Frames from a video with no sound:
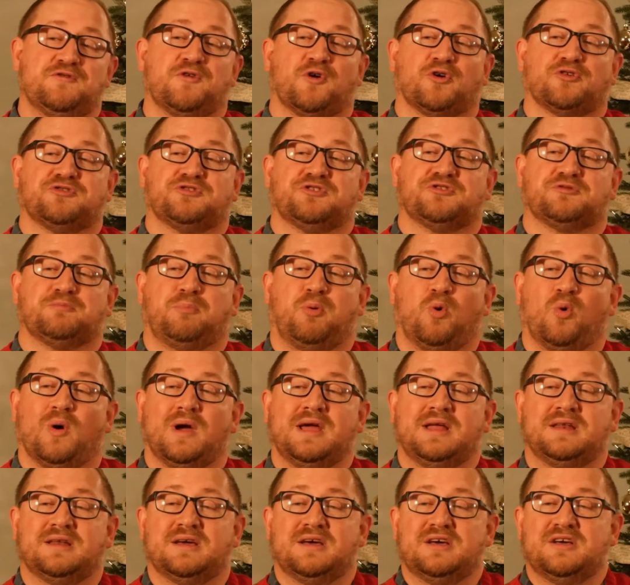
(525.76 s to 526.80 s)
verses
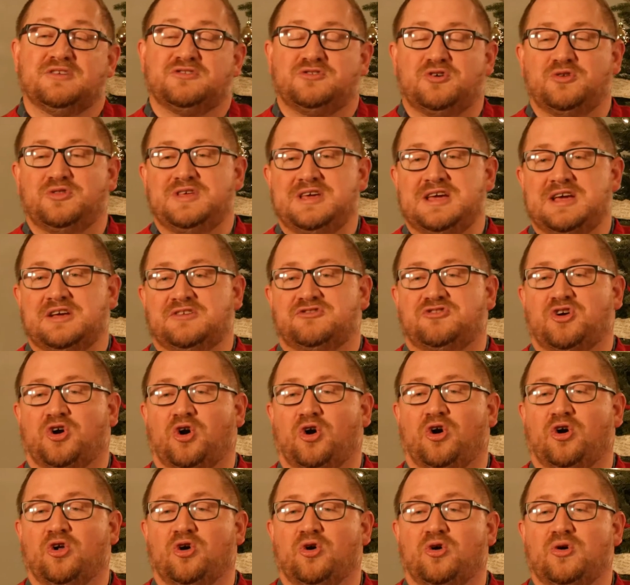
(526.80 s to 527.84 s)
point to the
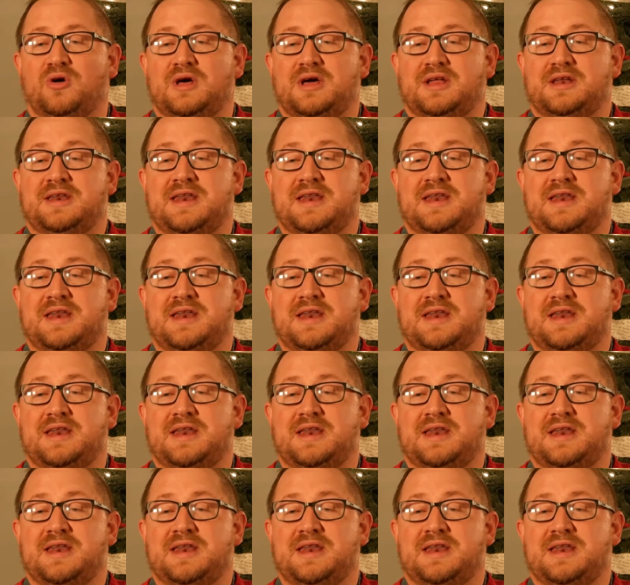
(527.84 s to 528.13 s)
eternal